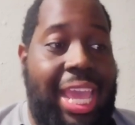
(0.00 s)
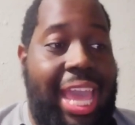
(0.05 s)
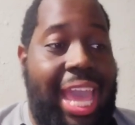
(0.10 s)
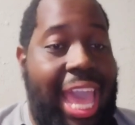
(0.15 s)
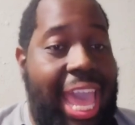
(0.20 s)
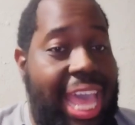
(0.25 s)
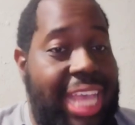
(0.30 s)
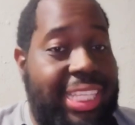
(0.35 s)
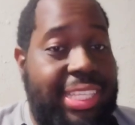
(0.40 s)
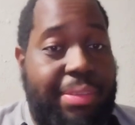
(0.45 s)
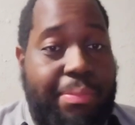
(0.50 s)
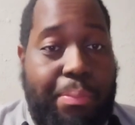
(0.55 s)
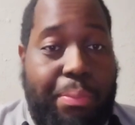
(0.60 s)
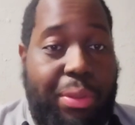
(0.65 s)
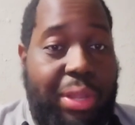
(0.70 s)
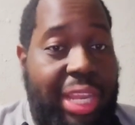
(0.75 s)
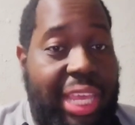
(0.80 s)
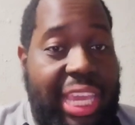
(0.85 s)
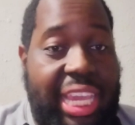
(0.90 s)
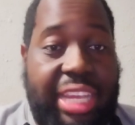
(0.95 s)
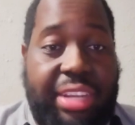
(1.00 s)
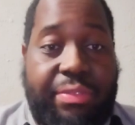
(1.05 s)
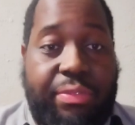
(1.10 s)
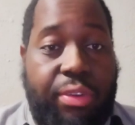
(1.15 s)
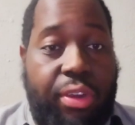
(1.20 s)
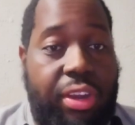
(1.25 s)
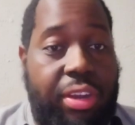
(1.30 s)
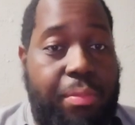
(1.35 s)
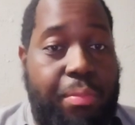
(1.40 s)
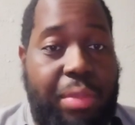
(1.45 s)
hasn't played
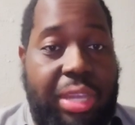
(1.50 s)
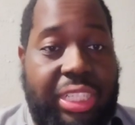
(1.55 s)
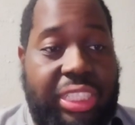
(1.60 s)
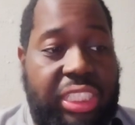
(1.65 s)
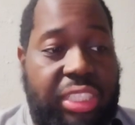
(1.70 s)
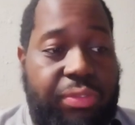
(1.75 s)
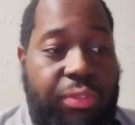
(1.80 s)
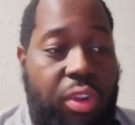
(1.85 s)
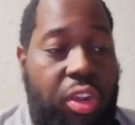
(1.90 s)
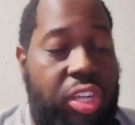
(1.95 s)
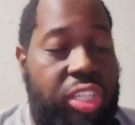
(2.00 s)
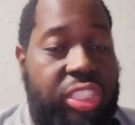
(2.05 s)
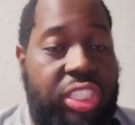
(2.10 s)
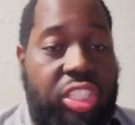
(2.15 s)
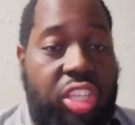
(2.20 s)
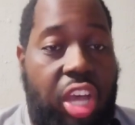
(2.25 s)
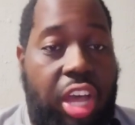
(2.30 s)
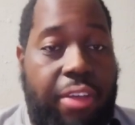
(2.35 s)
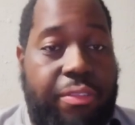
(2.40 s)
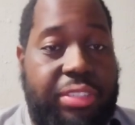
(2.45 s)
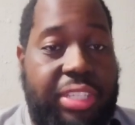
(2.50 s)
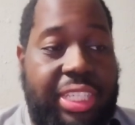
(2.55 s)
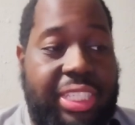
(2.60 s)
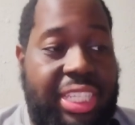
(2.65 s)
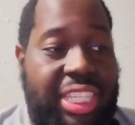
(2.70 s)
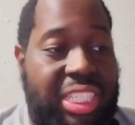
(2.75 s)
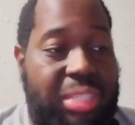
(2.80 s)
very much as far as this offseason.